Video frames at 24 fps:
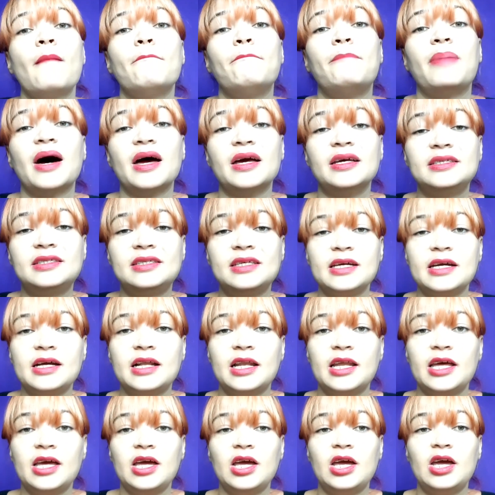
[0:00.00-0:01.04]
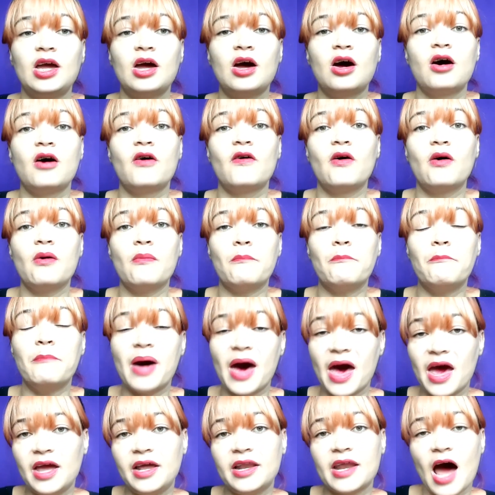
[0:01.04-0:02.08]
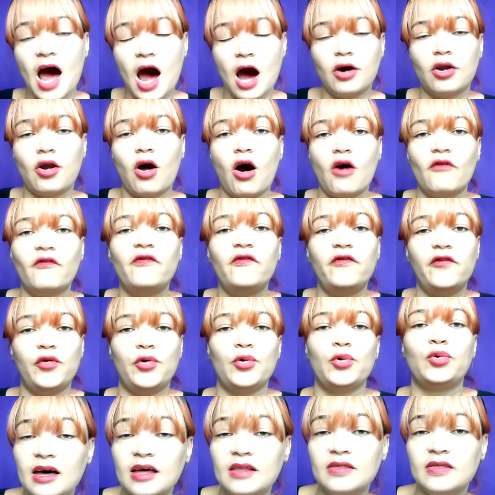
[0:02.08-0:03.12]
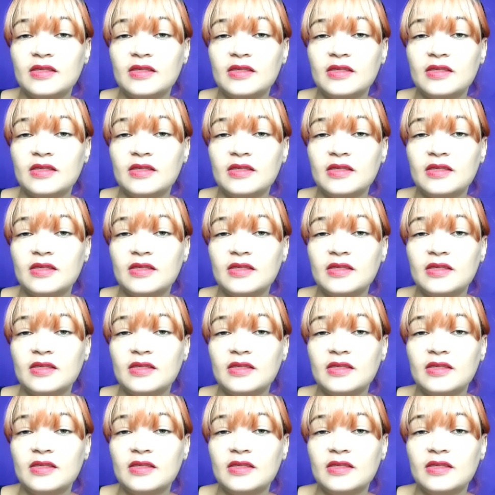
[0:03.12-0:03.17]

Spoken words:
basically made out of fruit.